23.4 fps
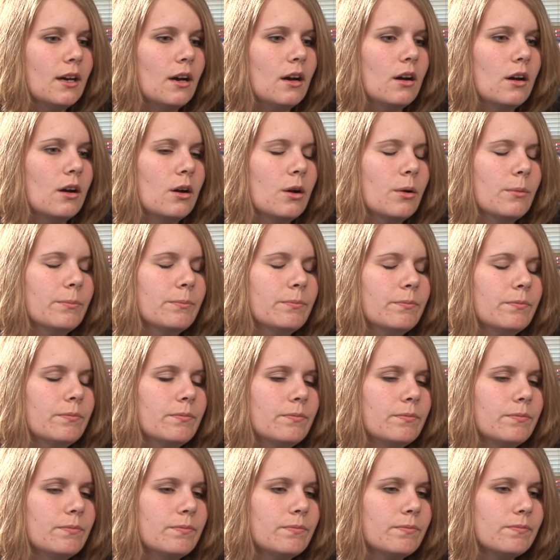Um,
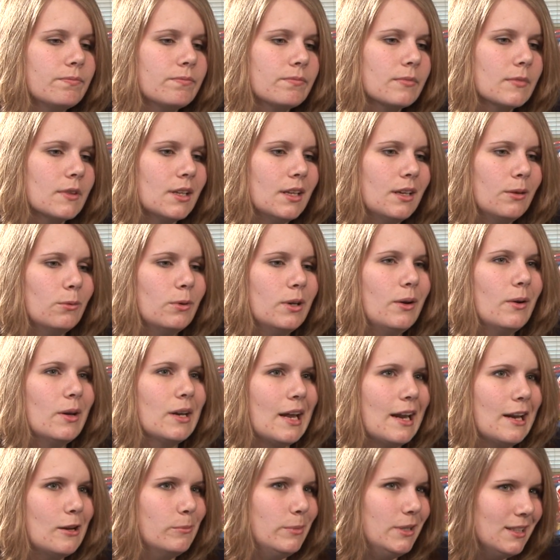we went
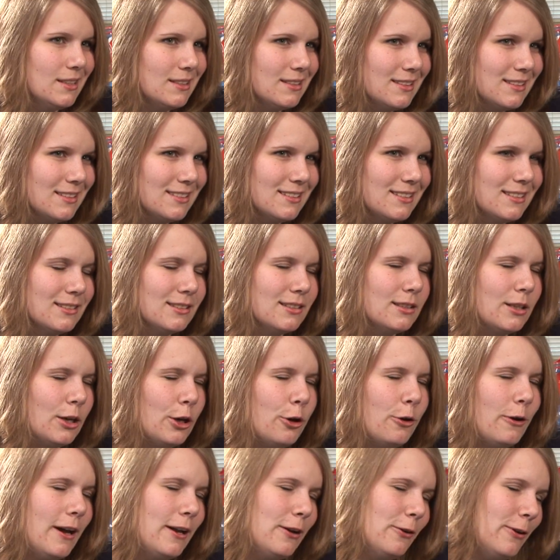out of business, so
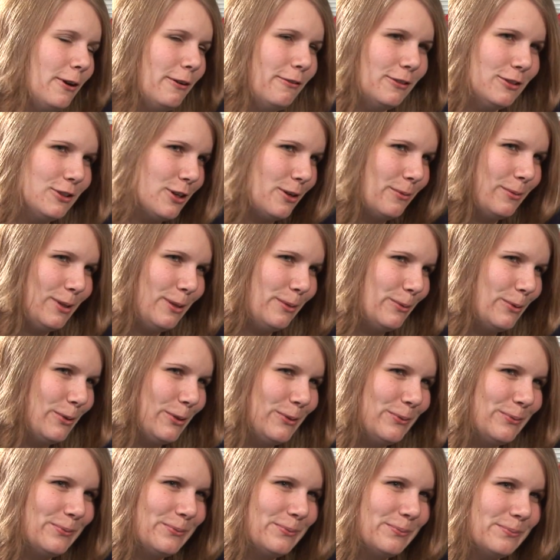I don't have a job anymore.
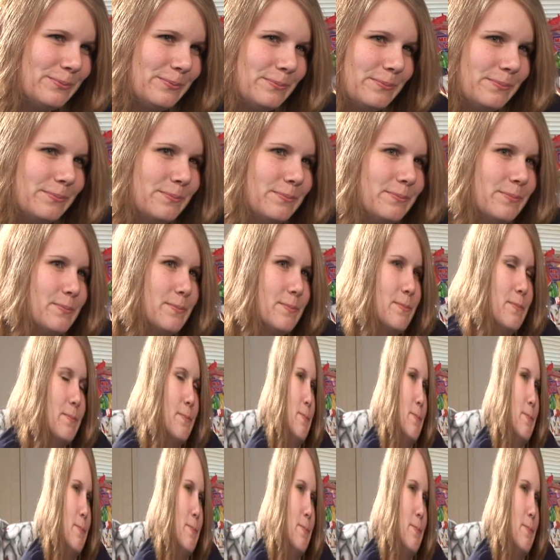It's